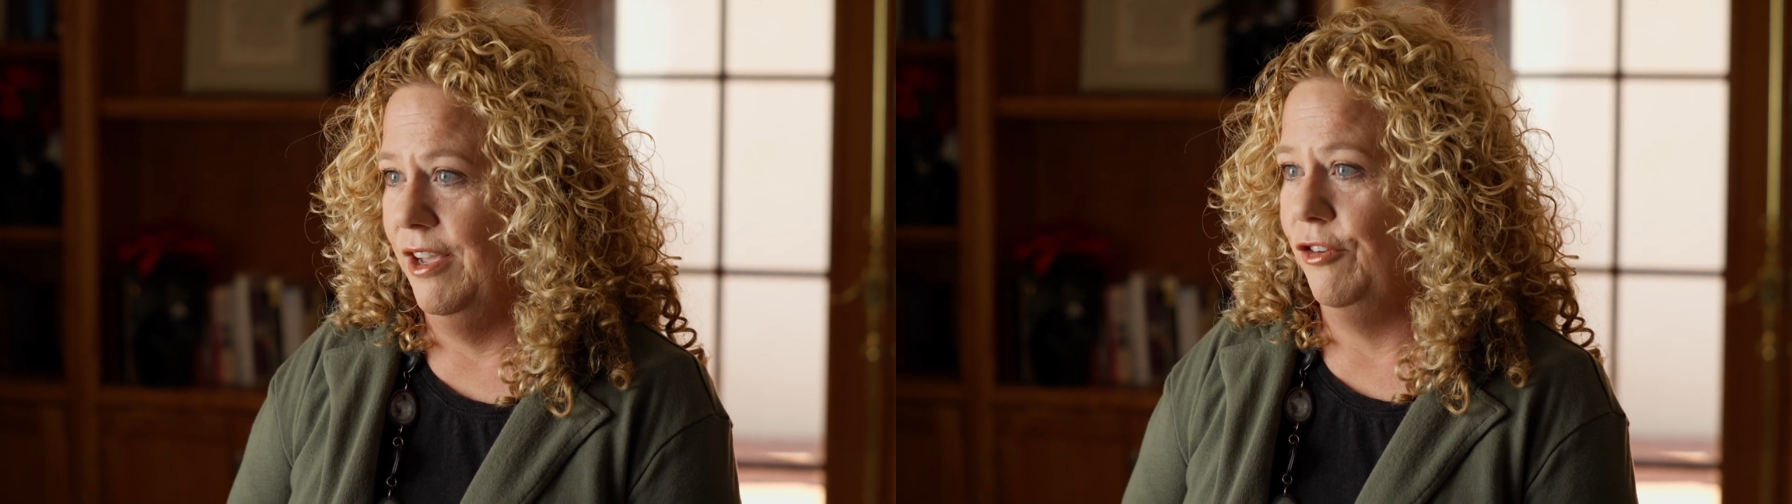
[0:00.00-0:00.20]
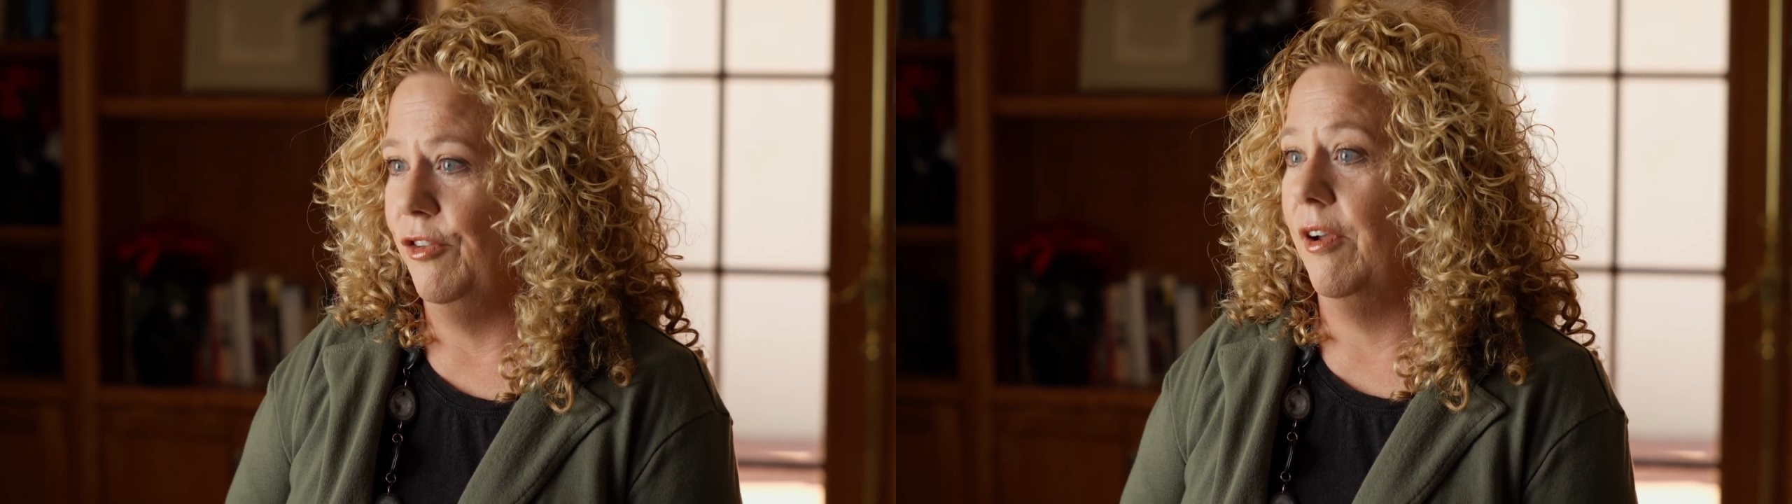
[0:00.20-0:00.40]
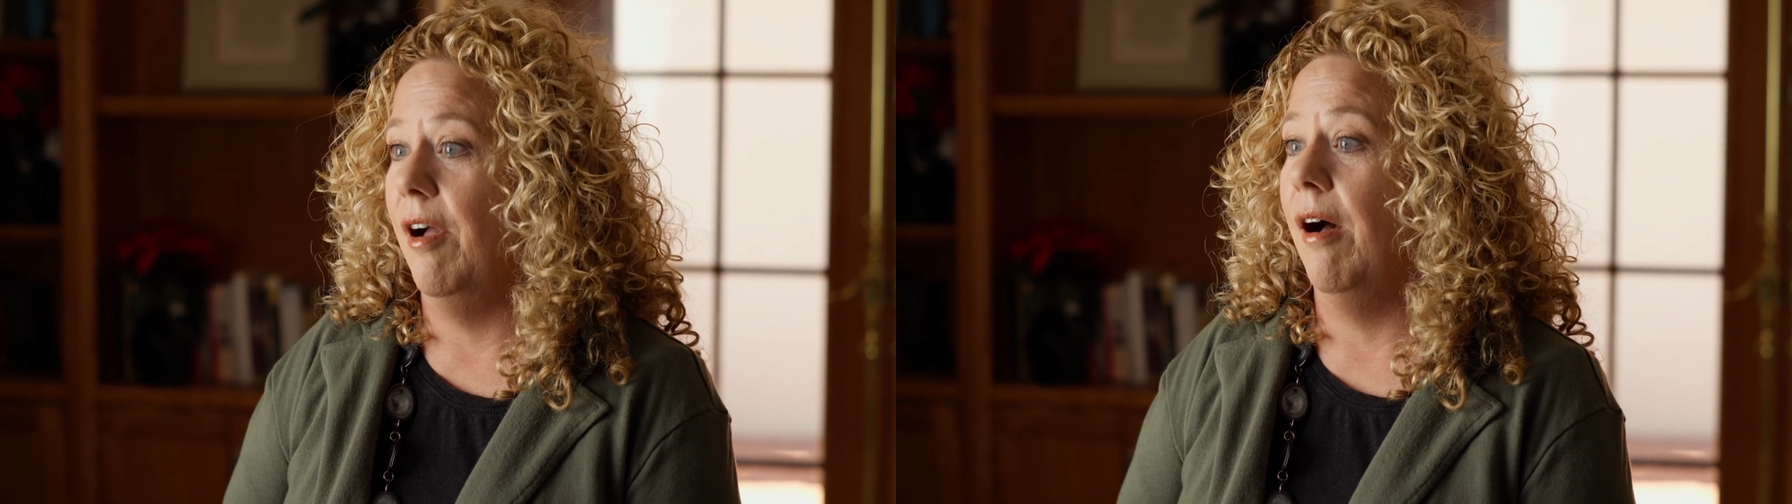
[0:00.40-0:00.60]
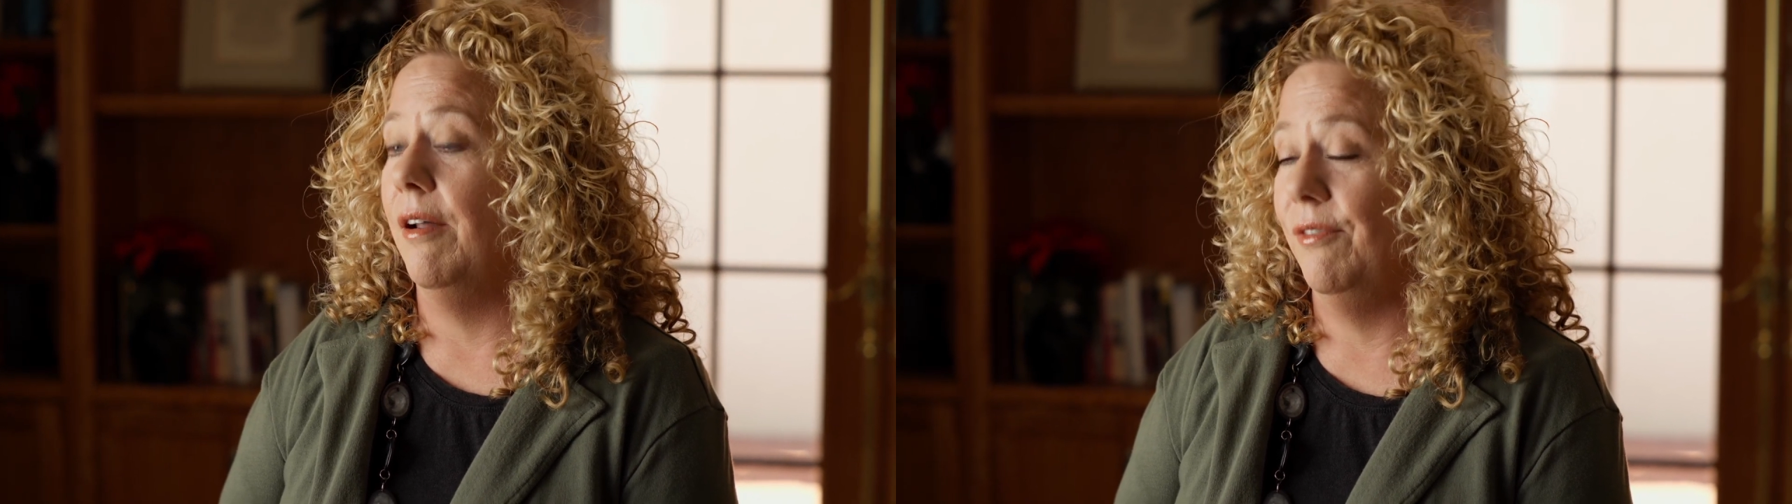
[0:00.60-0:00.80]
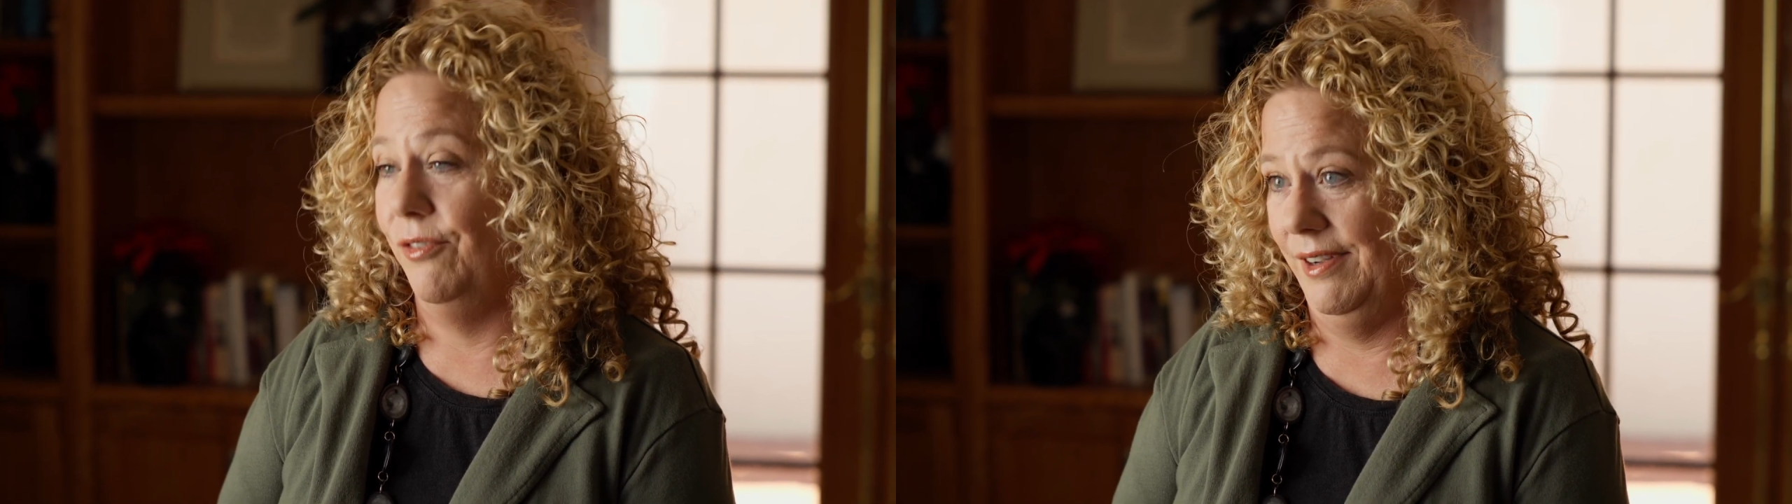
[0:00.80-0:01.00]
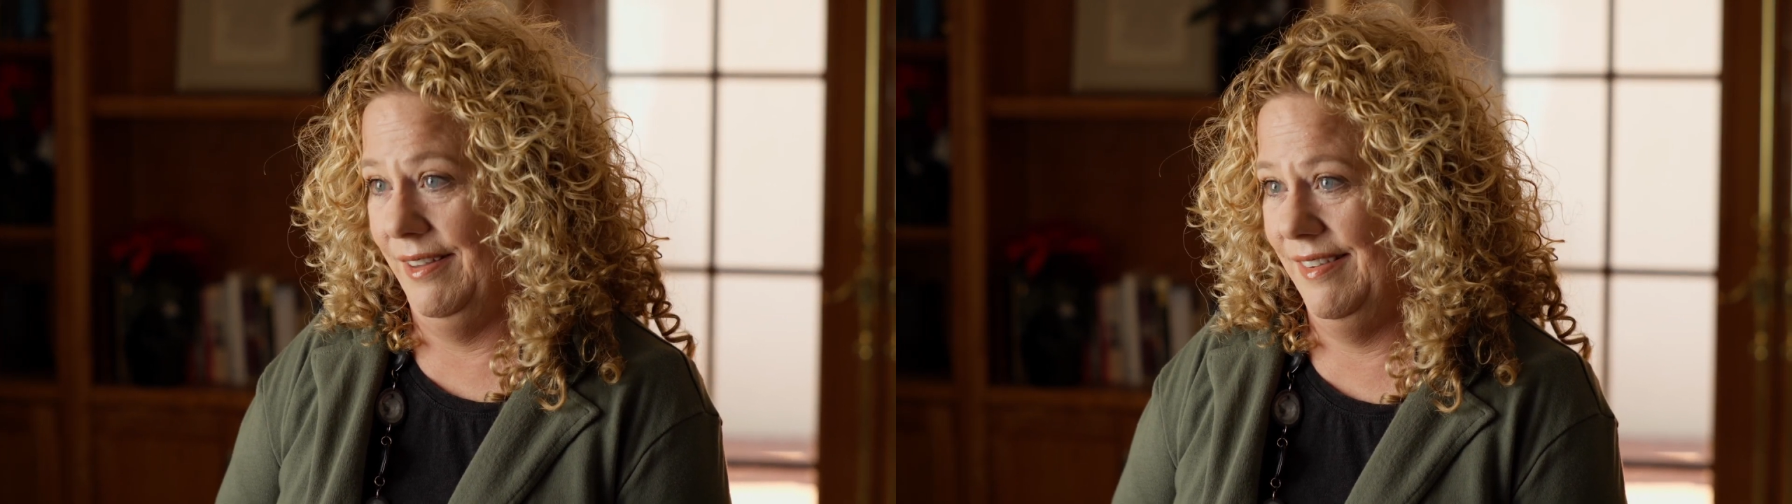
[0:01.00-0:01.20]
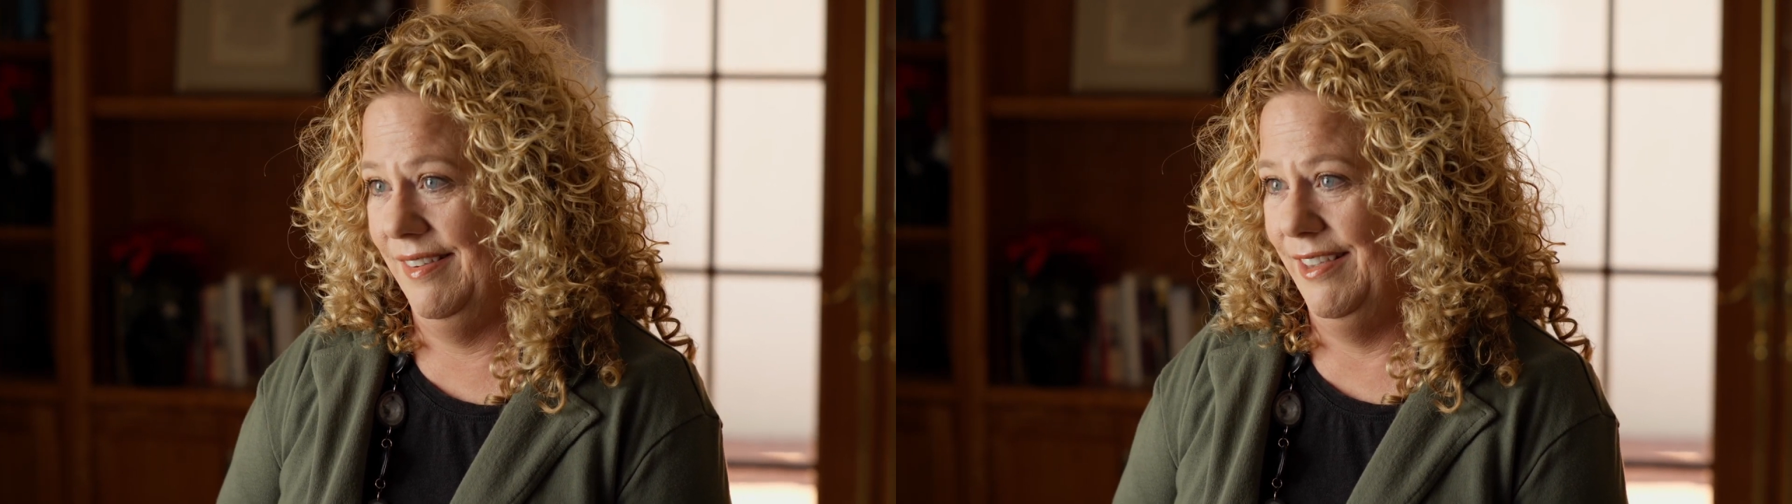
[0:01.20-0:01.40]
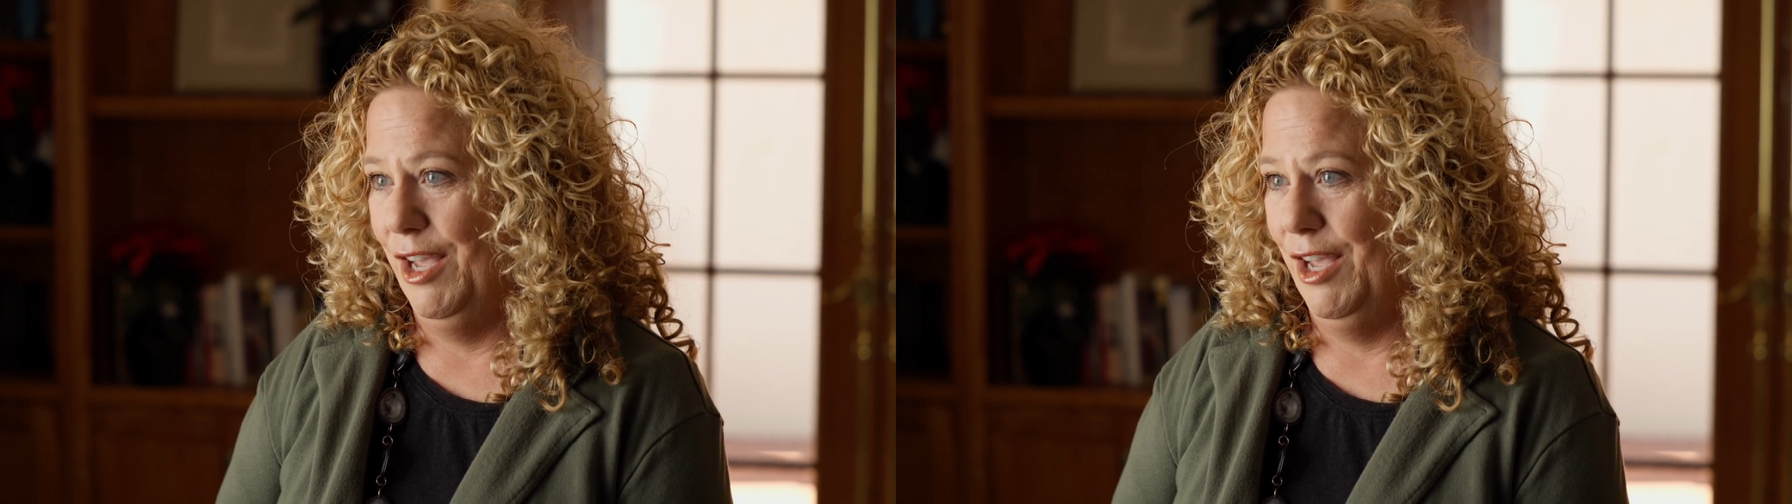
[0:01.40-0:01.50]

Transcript: to the conference